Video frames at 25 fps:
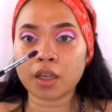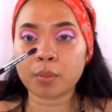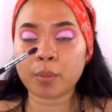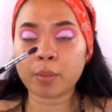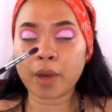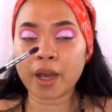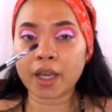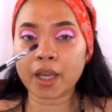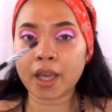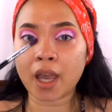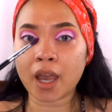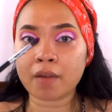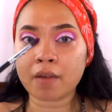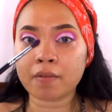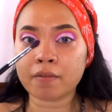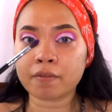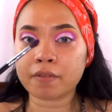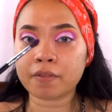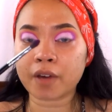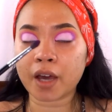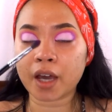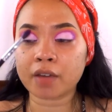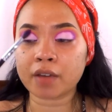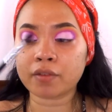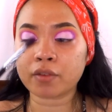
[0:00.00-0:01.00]
my
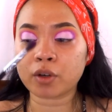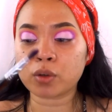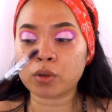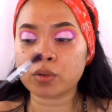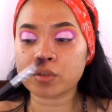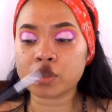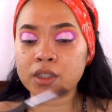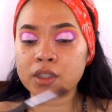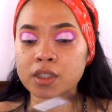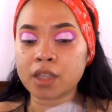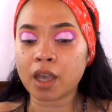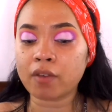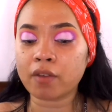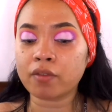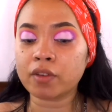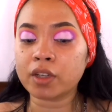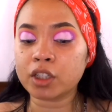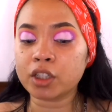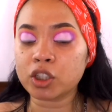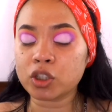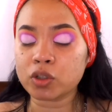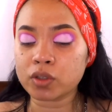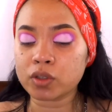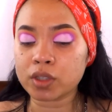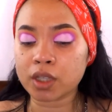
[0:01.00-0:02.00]

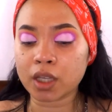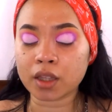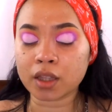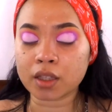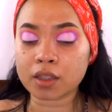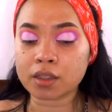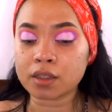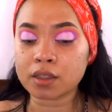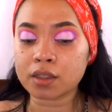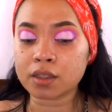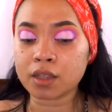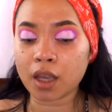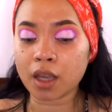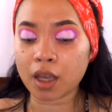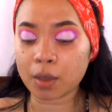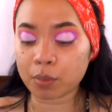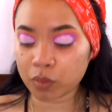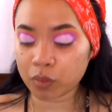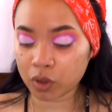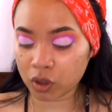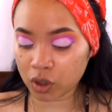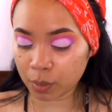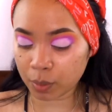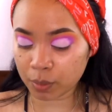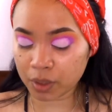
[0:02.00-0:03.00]
M507, using
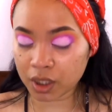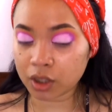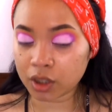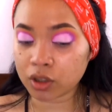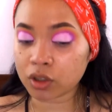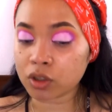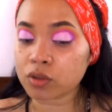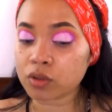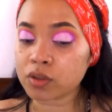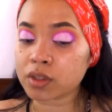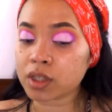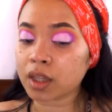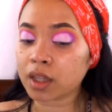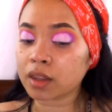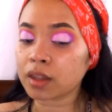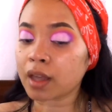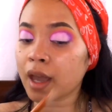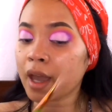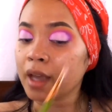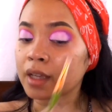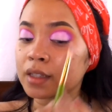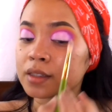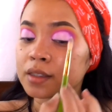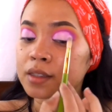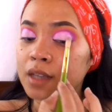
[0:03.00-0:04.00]
the
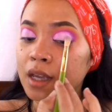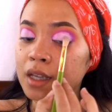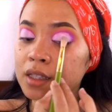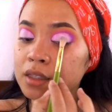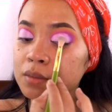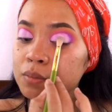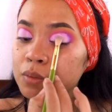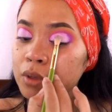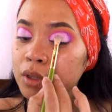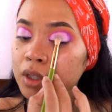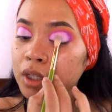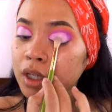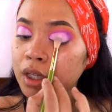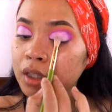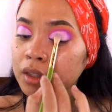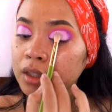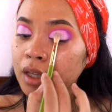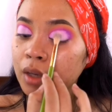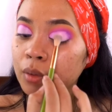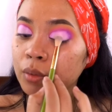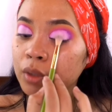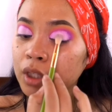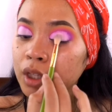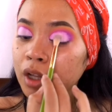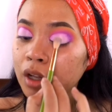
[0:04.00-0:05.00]
excess product
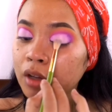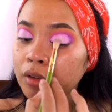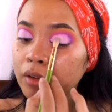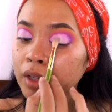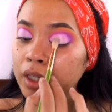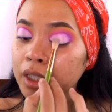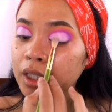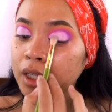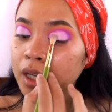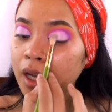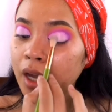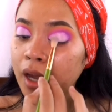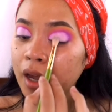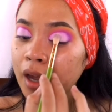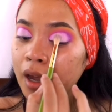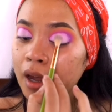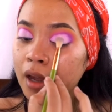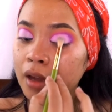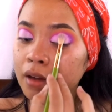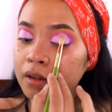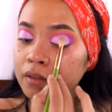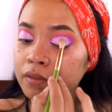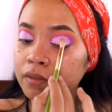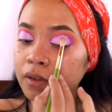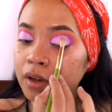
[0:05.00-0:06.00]
that we already
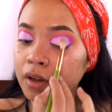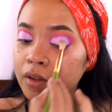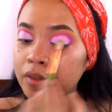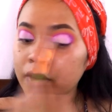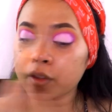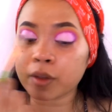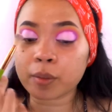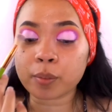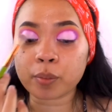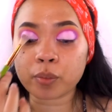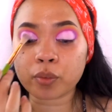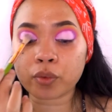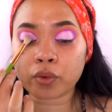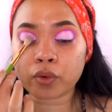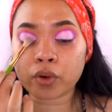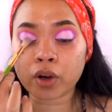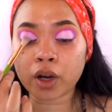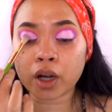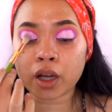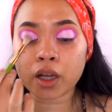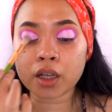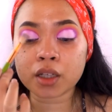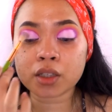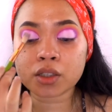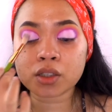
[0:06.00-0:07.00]
have on the
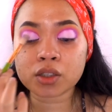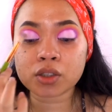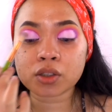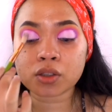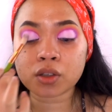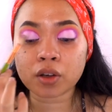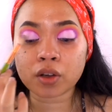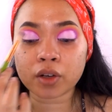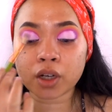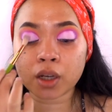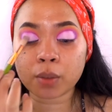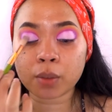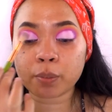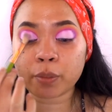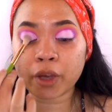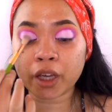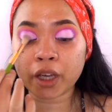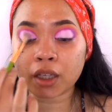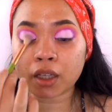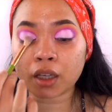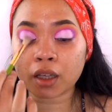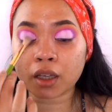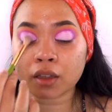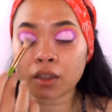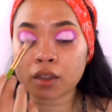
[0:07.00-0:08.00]
brush. Sorry, I'm
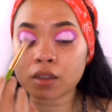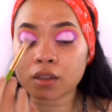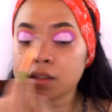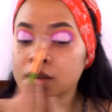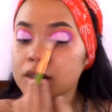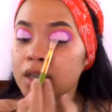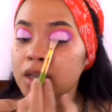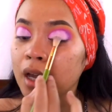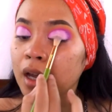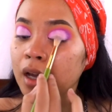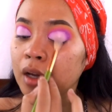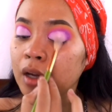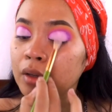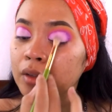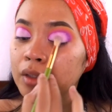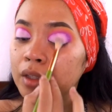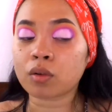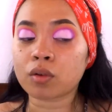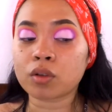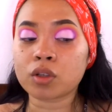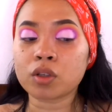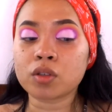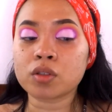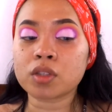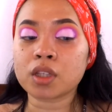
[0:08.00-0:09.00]
packing this down.
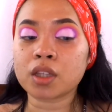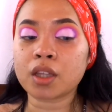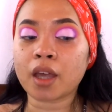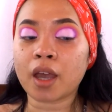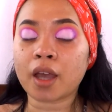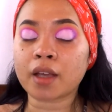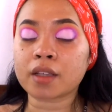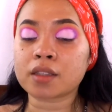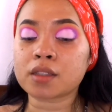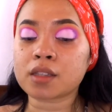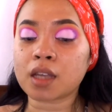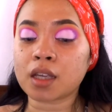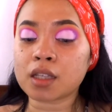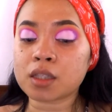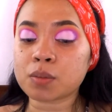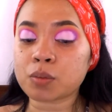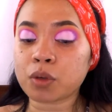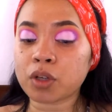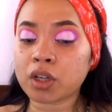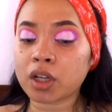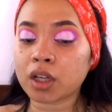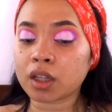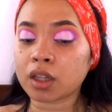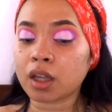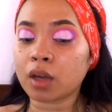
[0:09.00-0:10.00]
Using the excess
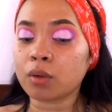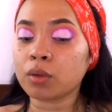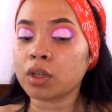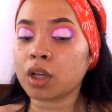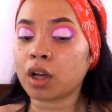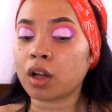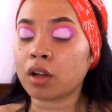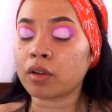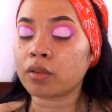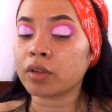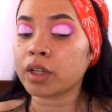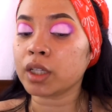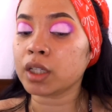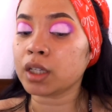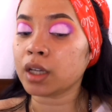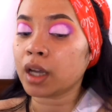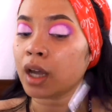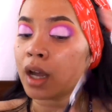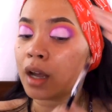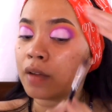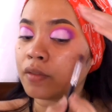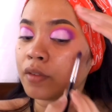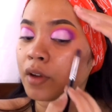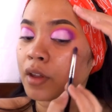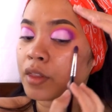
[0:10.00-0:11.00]
product that we already
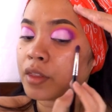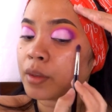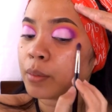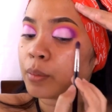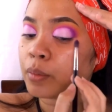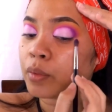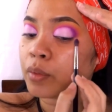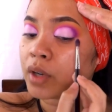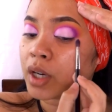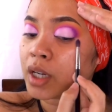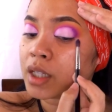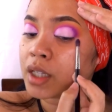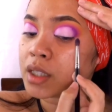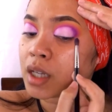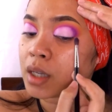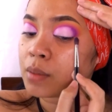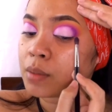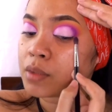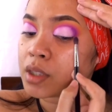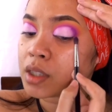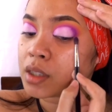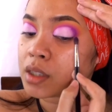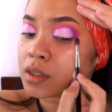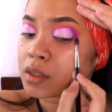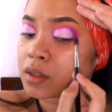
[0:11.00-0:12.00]
have on the brush, I'm
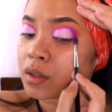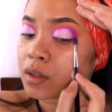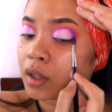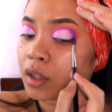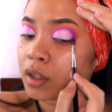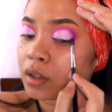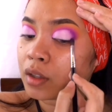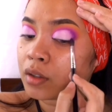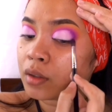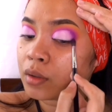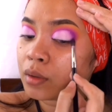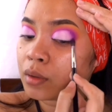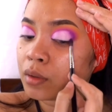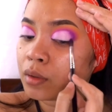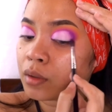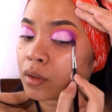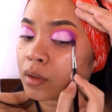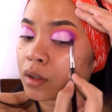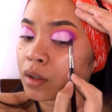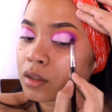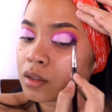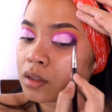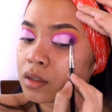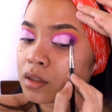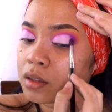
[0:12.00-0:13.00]
just going to
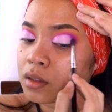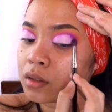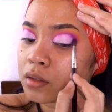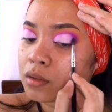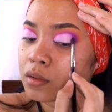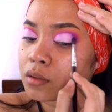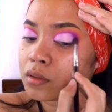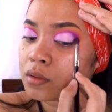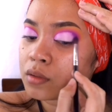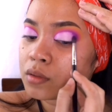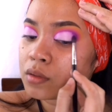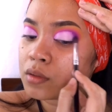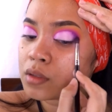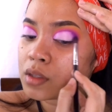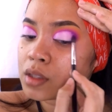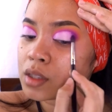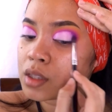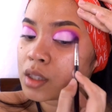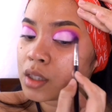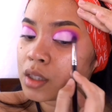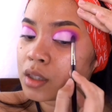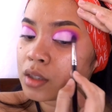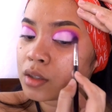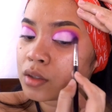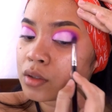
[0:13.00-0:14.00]
use
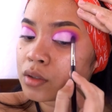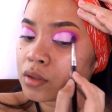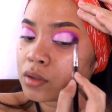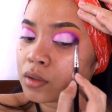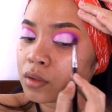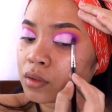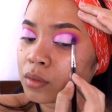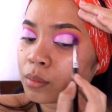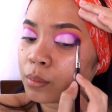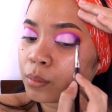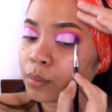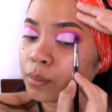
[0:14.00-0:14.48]
it to